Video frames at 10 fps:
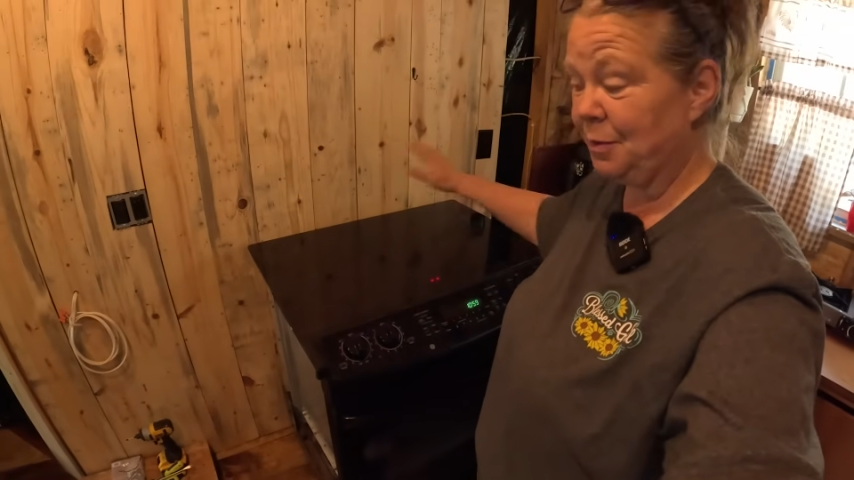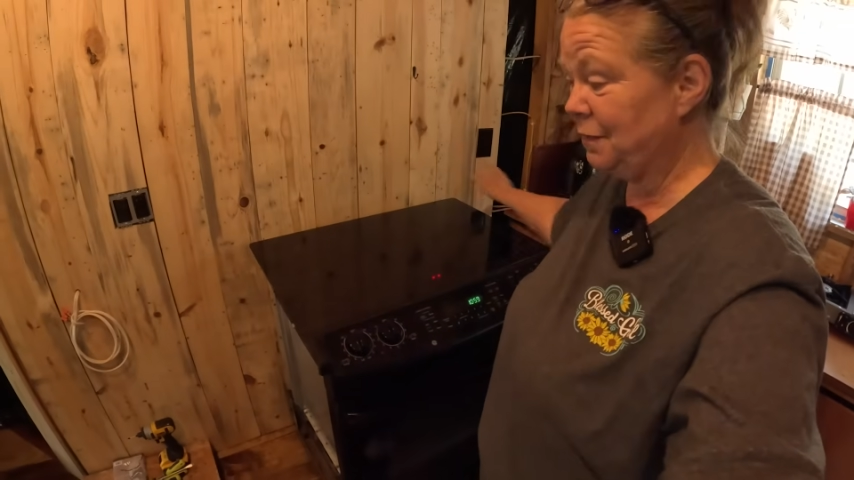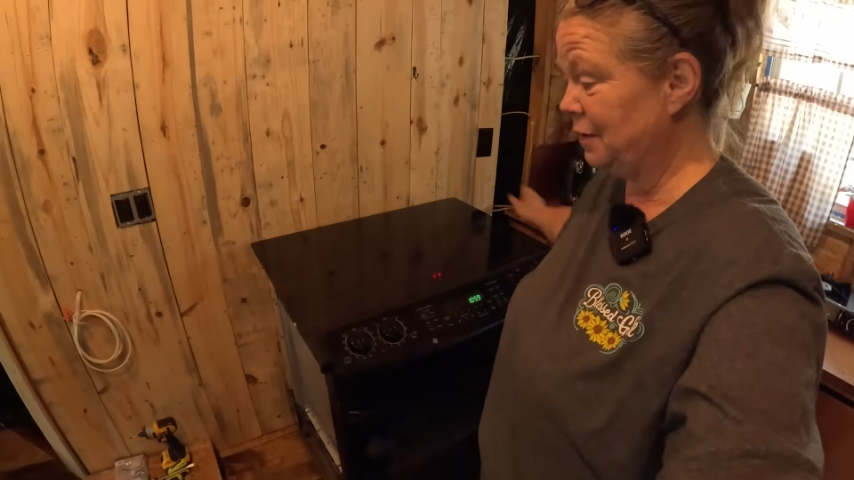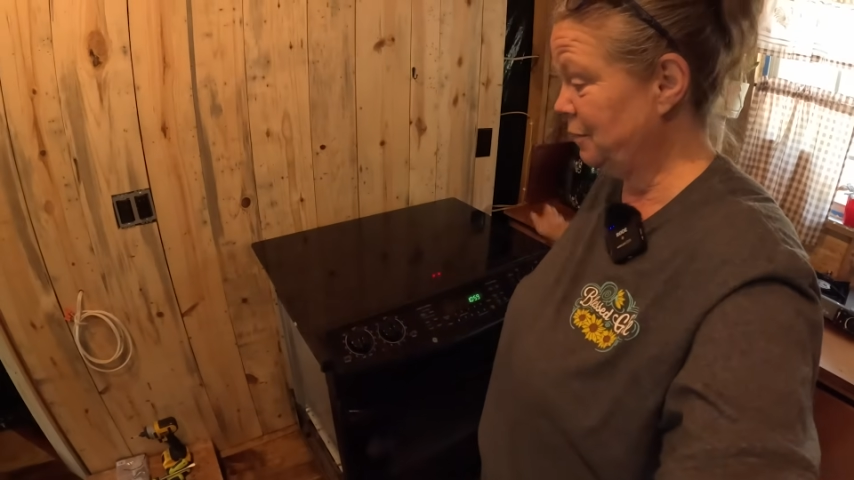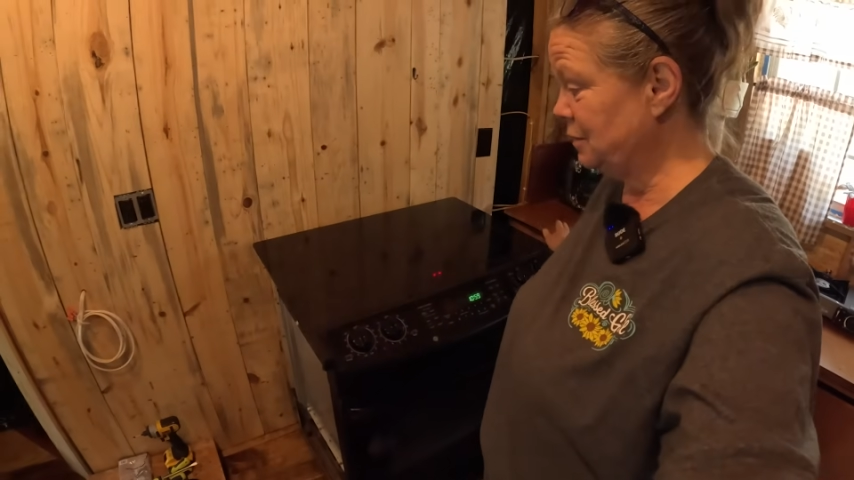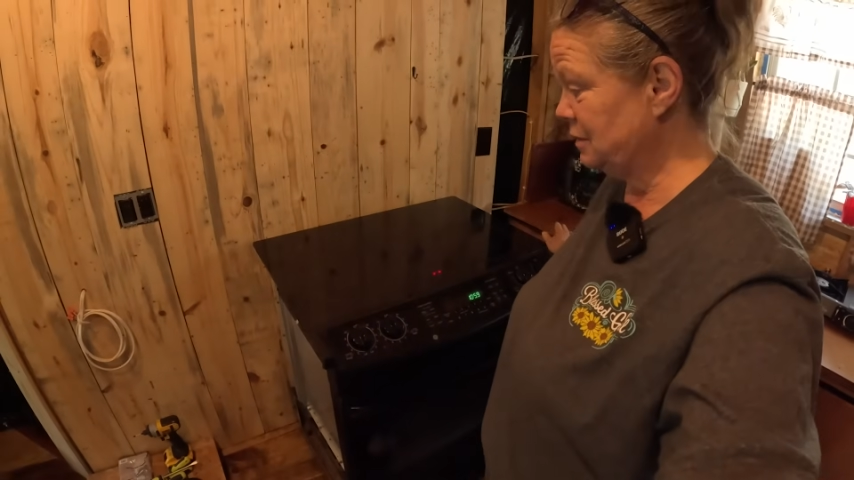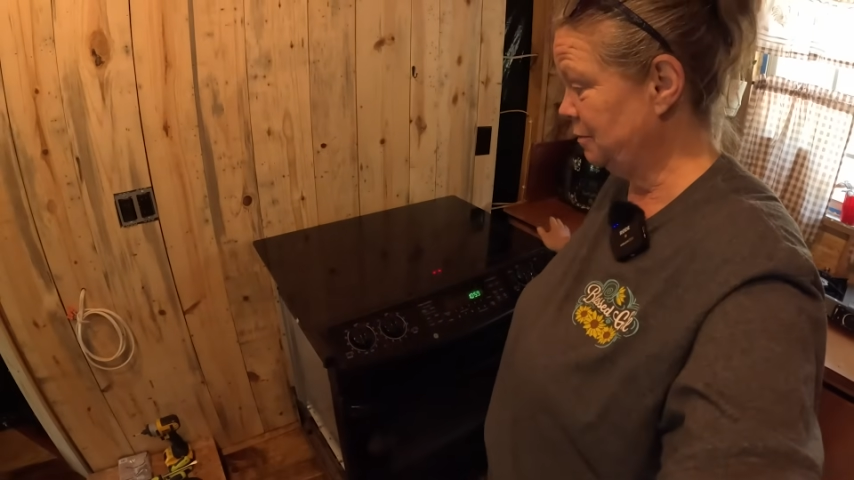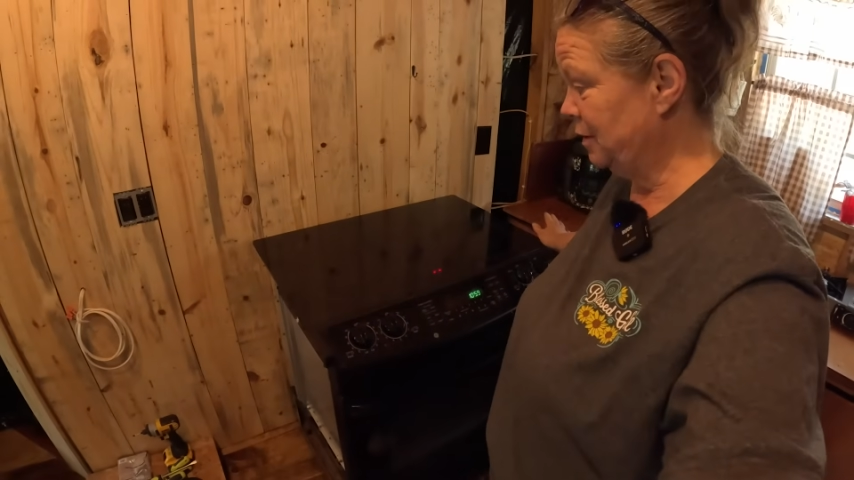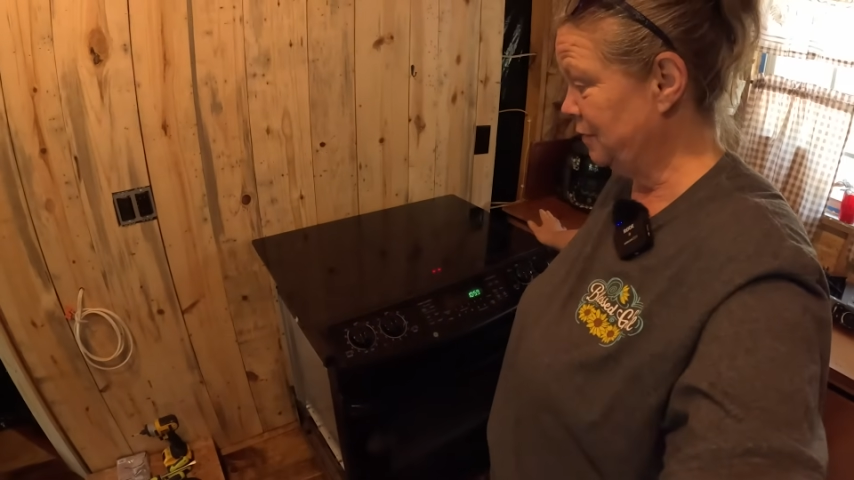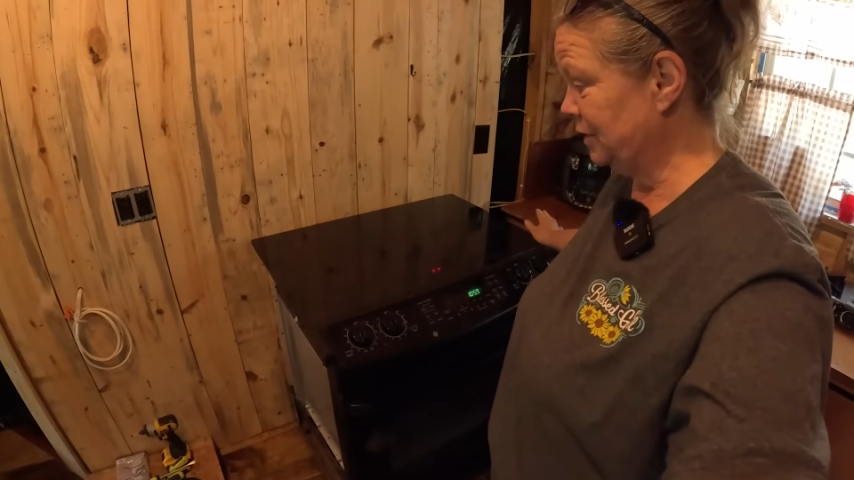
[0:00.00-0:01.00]
of it with
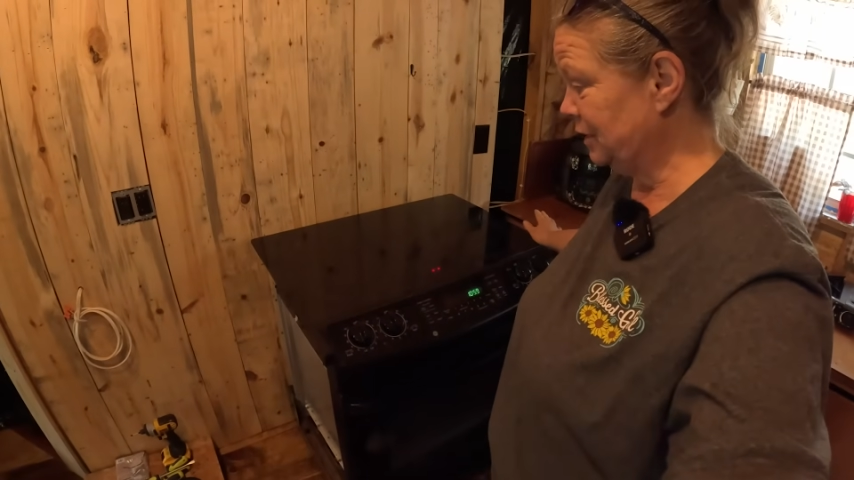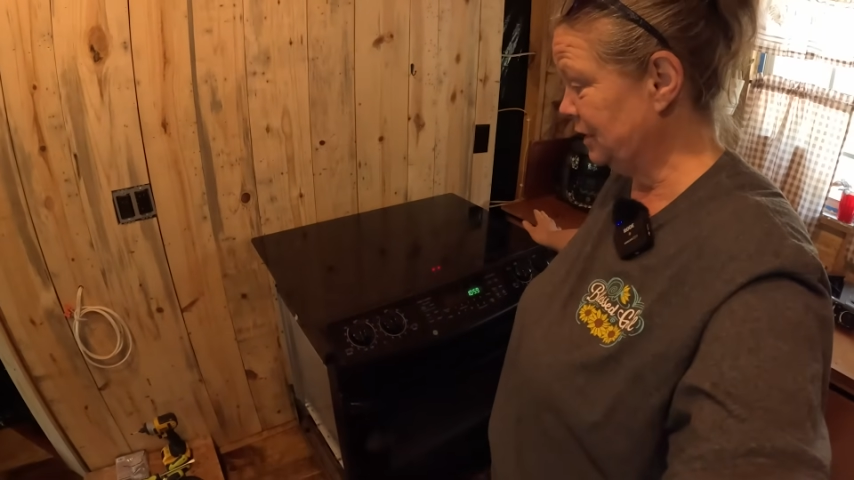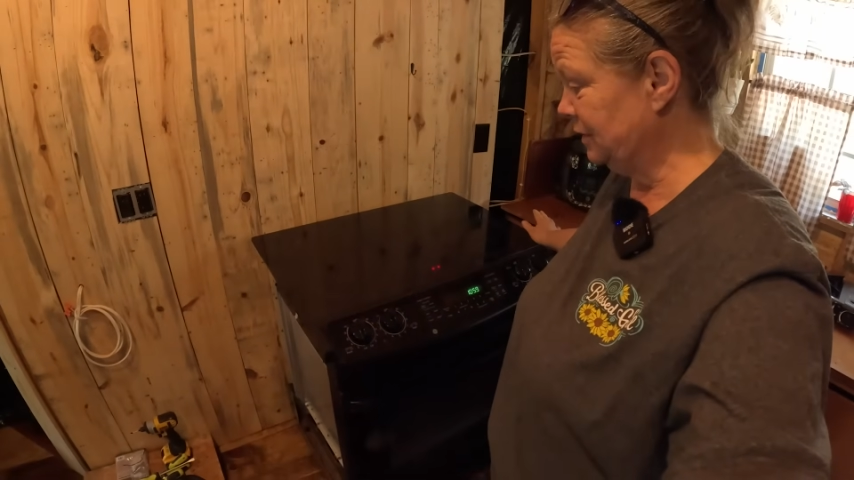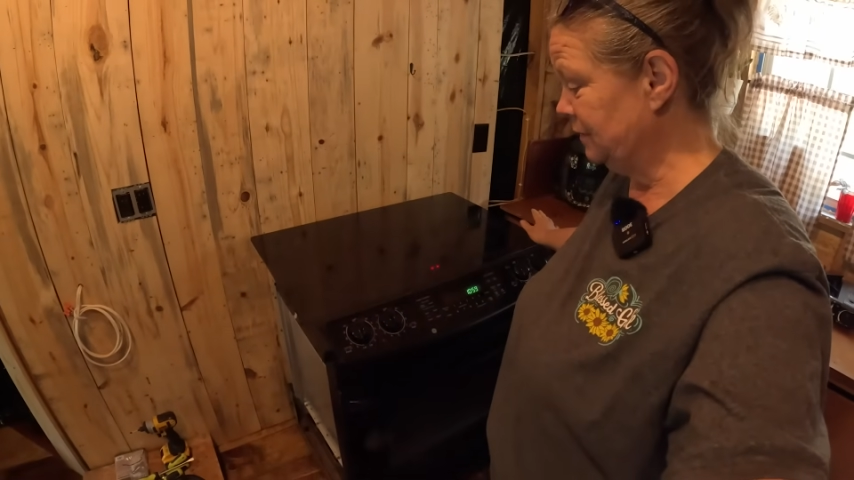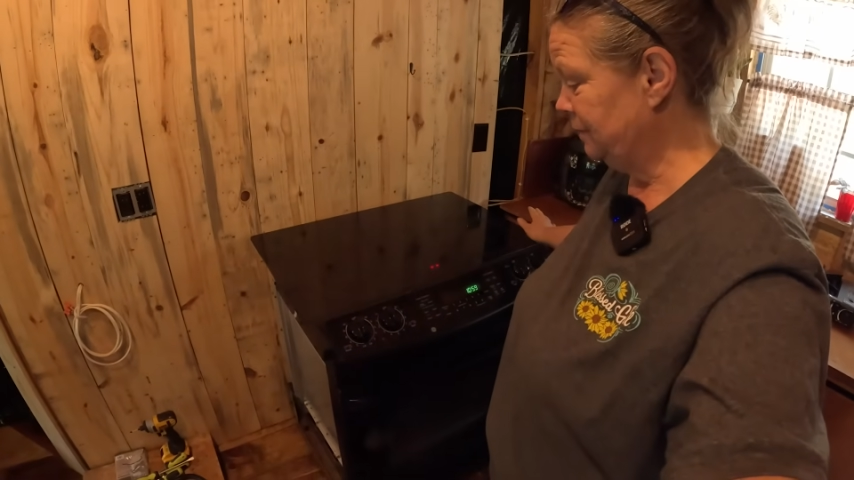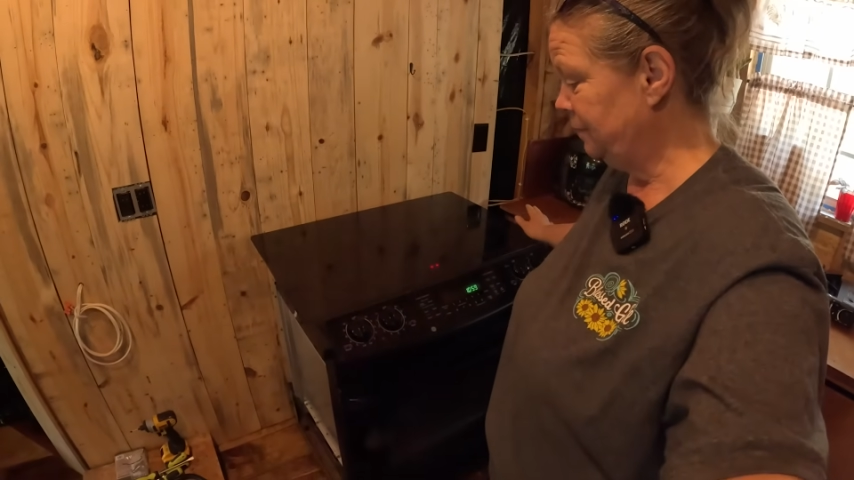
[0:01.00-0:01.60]
some oven cleaner,